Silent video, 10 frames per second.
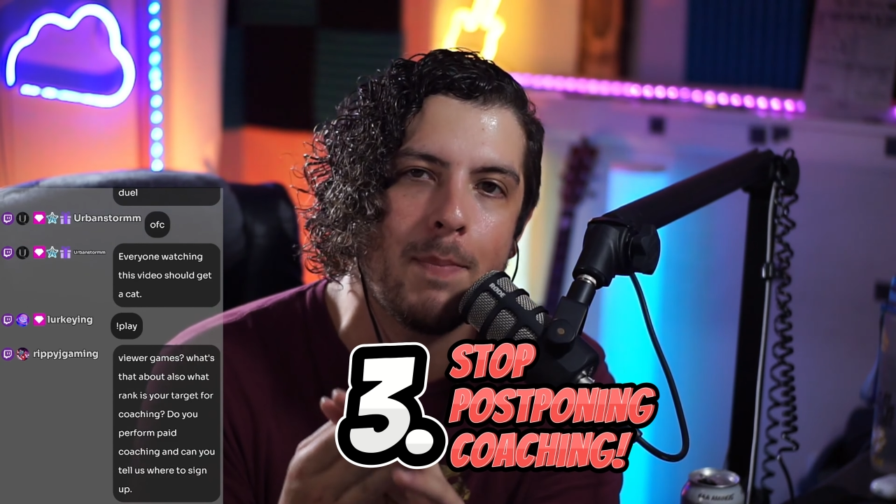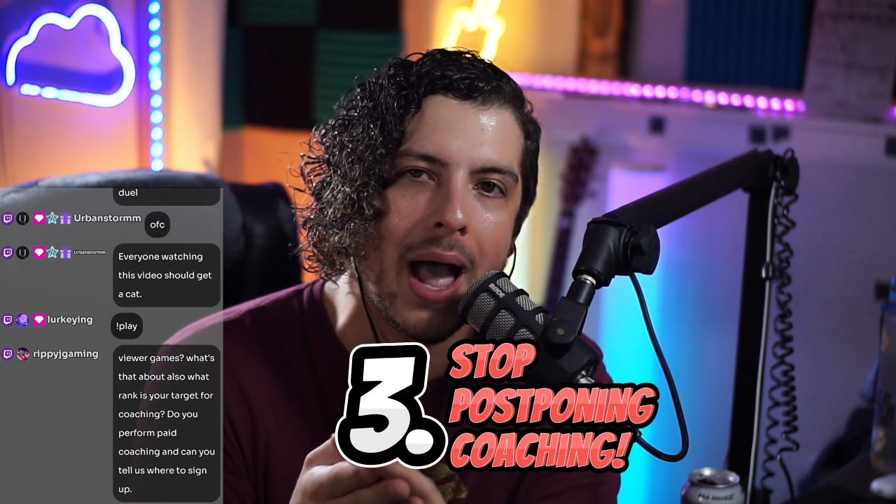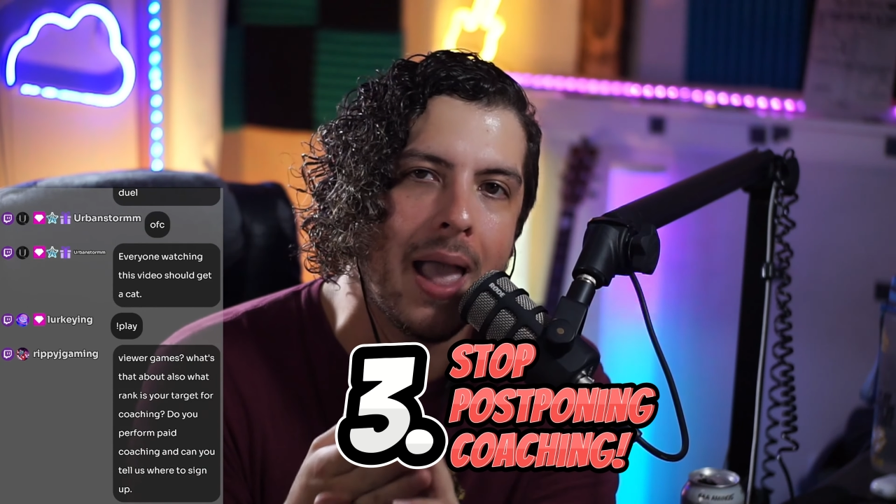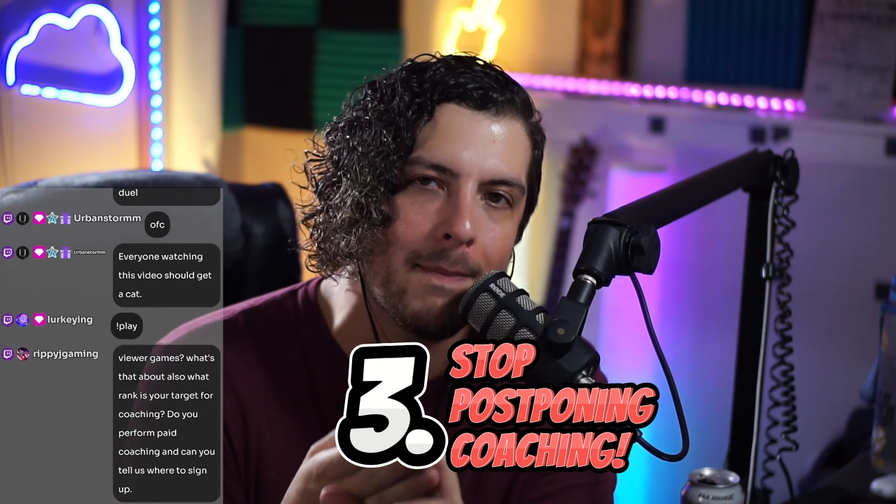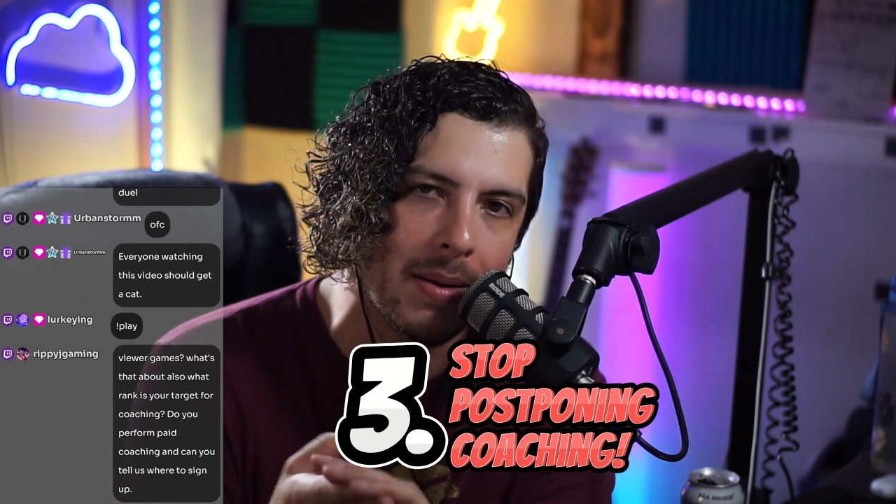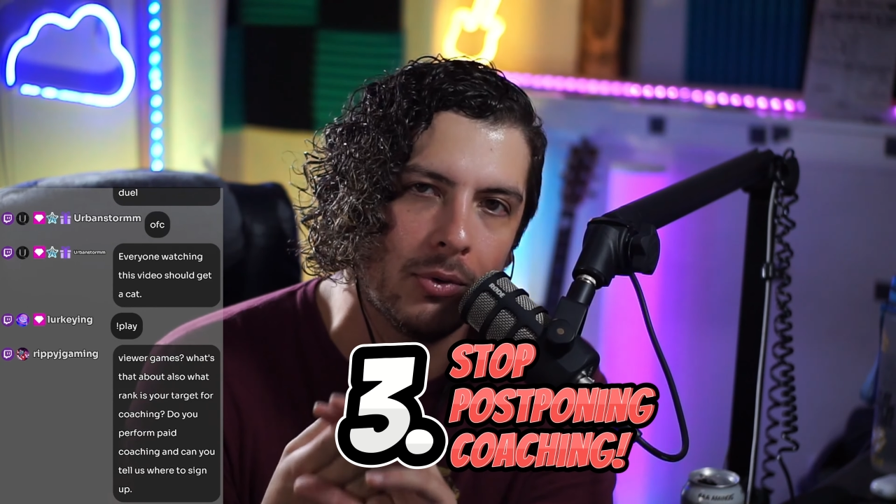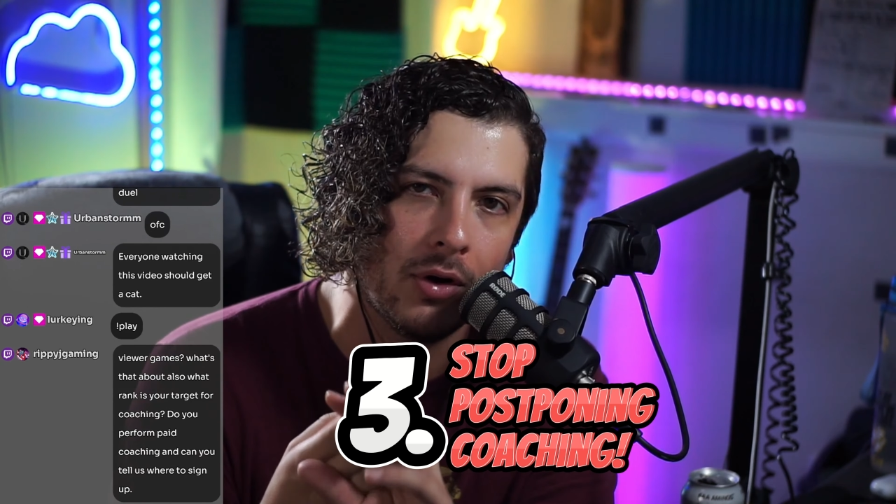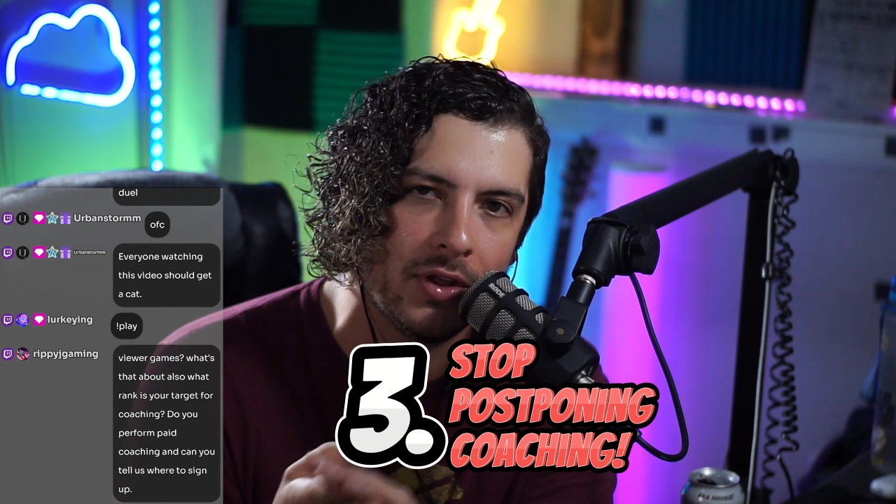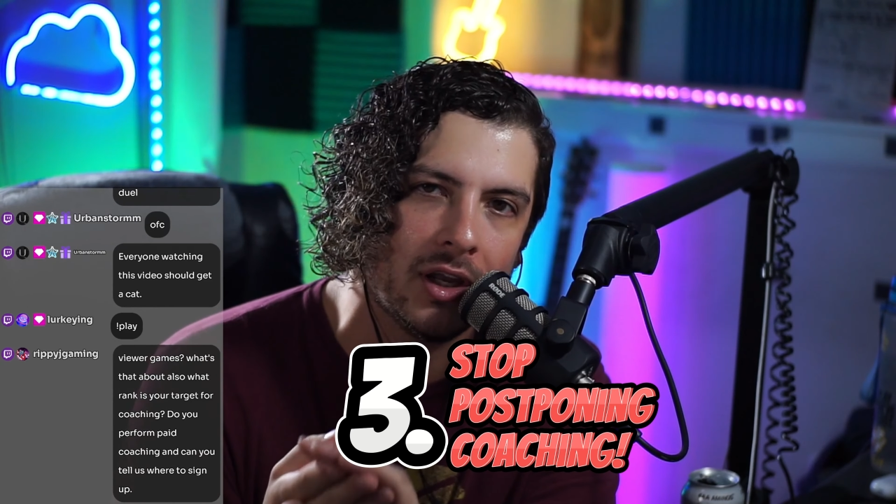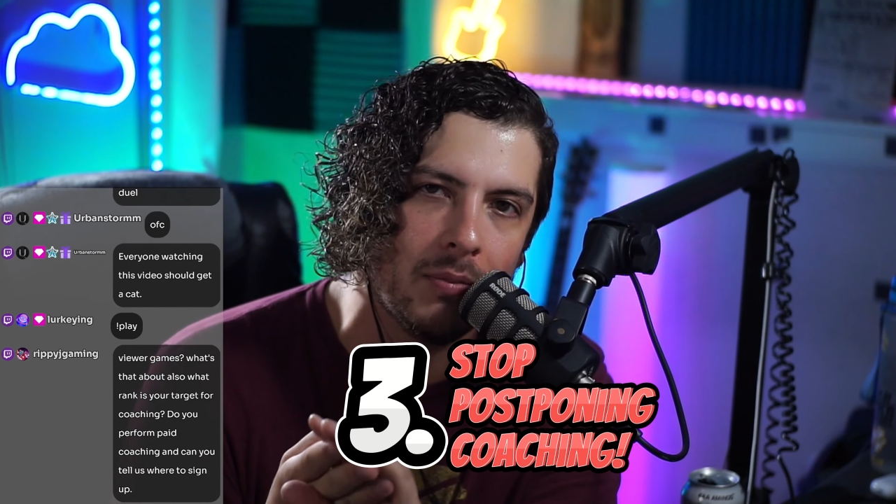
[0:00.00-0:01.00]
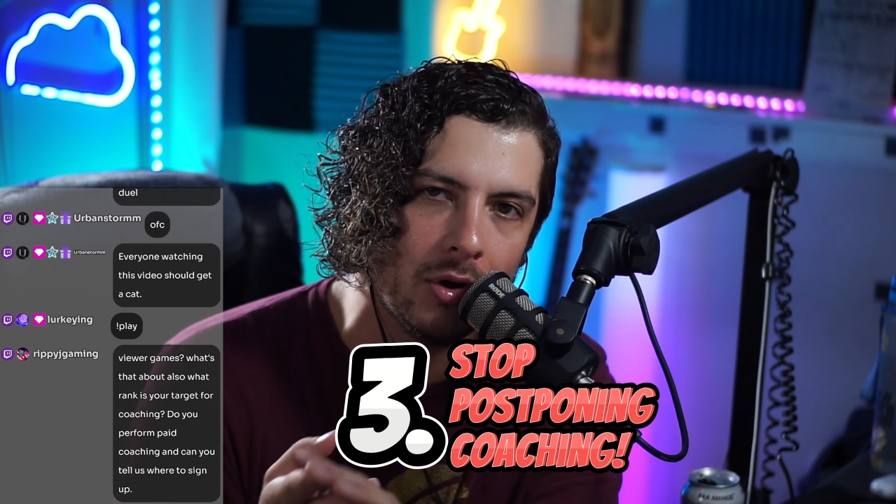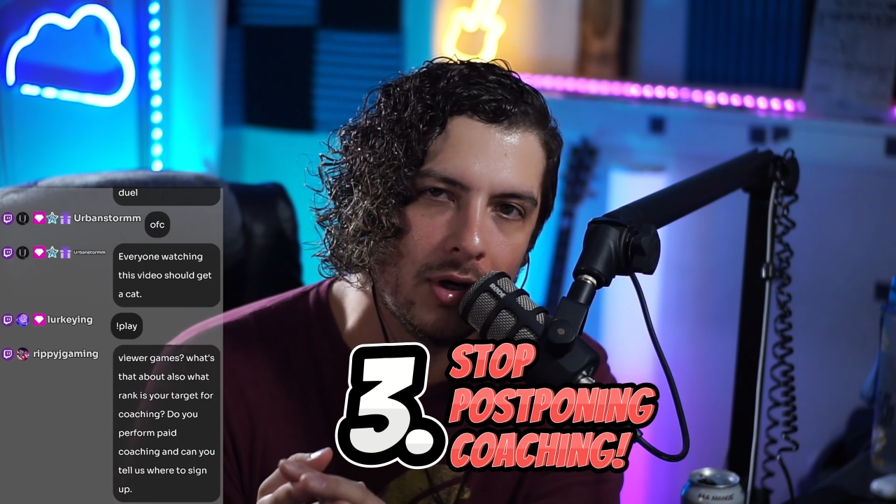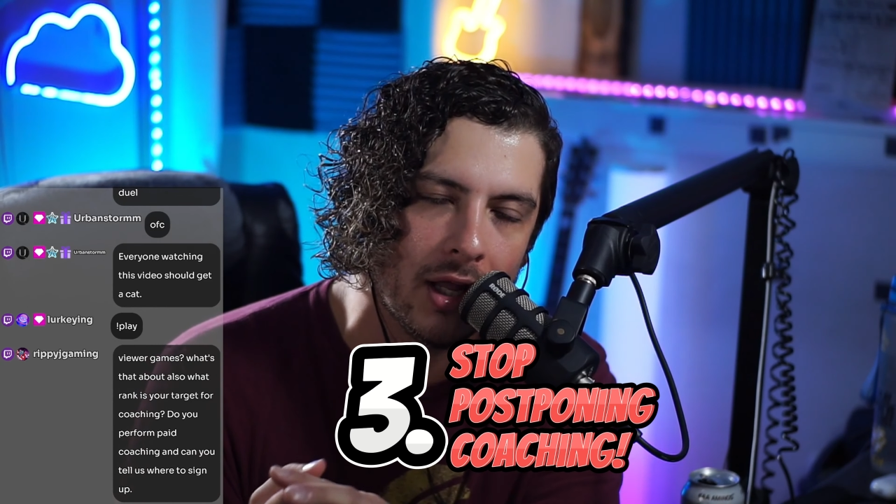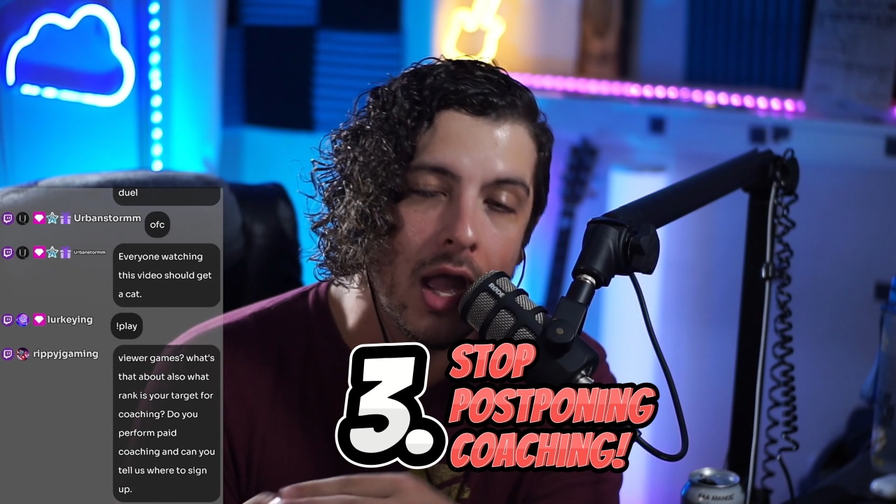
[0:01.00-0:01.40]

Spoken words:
by a member of the community.